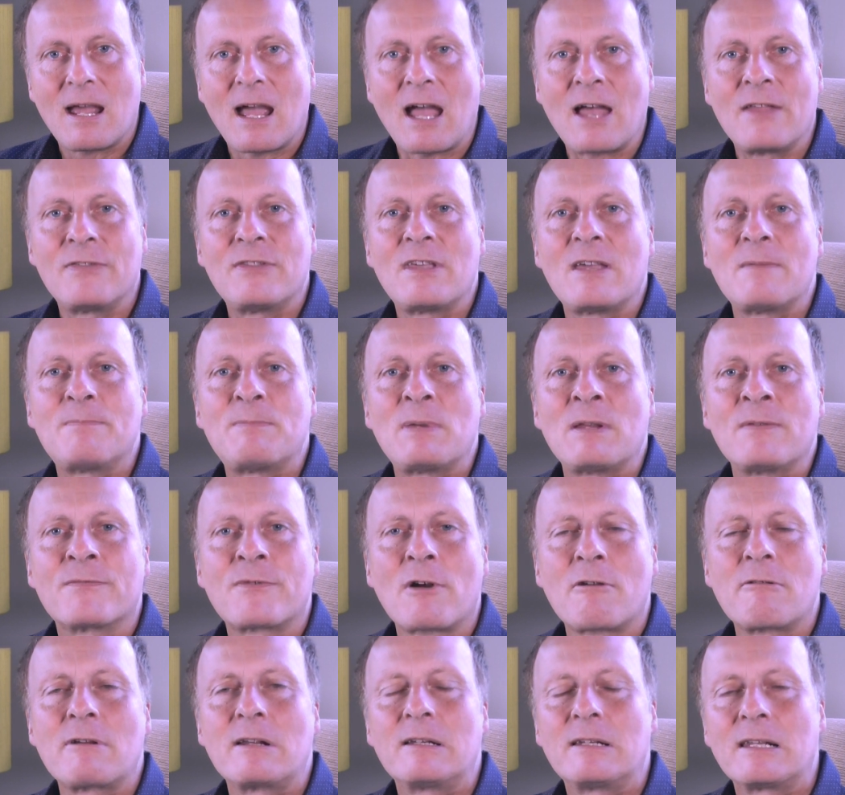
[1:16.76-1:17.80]
And there'd been
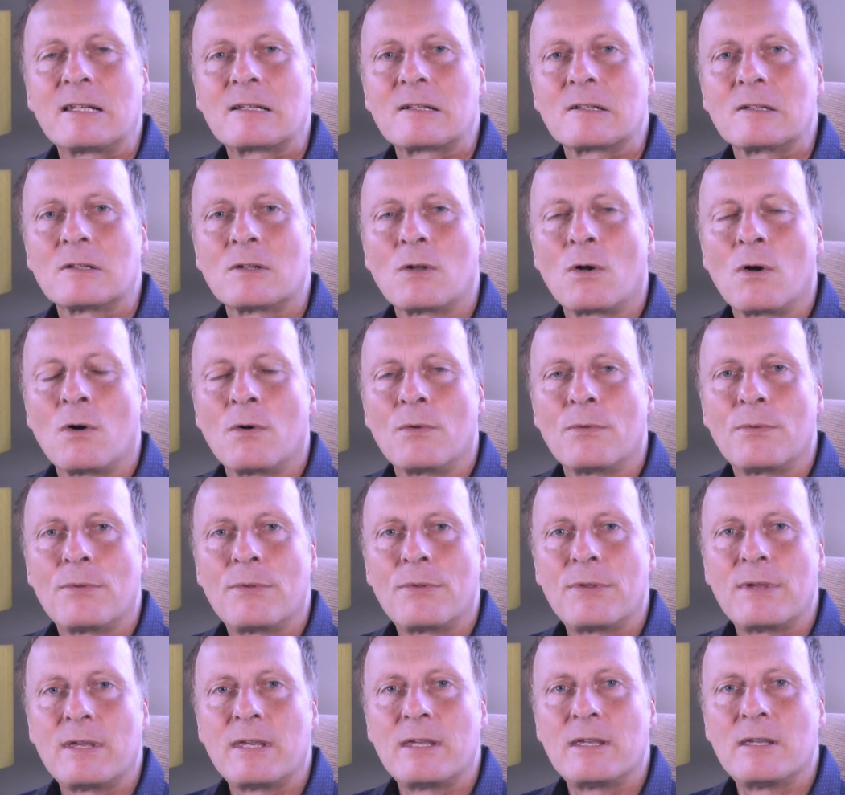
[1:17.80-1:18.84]
very little
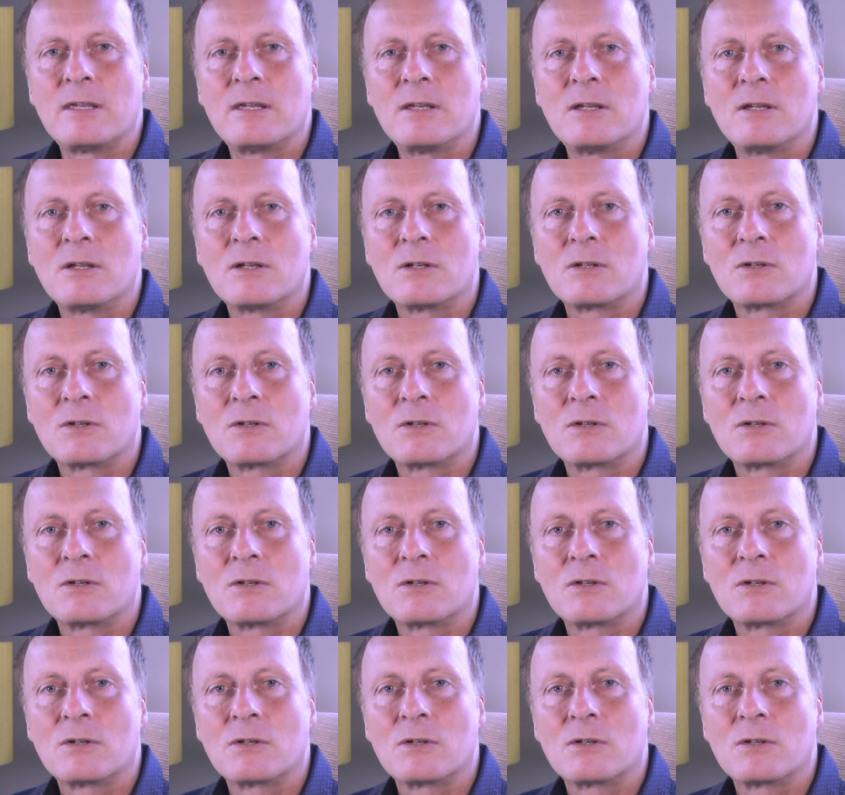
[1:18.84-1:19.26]
on the